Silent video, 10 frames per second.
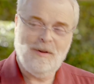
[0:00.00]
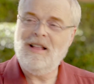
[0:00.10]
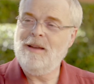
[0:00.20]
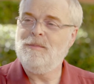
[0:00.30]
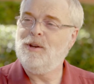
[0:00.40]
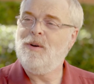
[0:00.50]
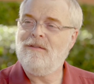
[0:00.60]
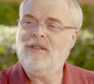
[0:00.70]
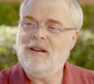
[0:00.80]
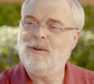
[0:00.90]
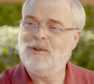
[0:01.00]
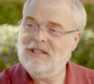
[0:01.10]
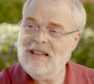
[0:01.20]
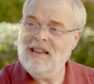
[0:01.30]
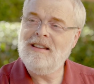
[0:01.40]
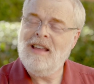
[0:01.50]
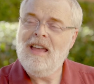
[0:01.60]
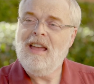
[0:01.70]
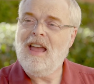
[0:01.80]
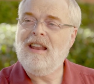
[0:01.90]
You claim to have never seen
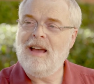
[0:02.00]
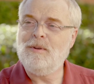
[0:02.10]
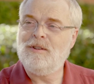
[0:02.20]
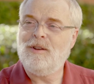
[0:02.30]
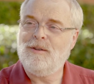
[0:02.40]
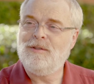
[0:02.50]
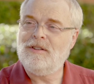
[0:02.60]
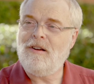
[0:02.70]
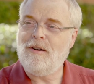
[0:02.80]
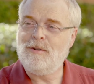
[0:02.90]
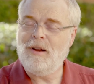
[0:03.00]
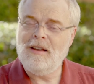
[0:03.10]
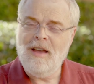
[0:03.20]
an episode of Star Trek.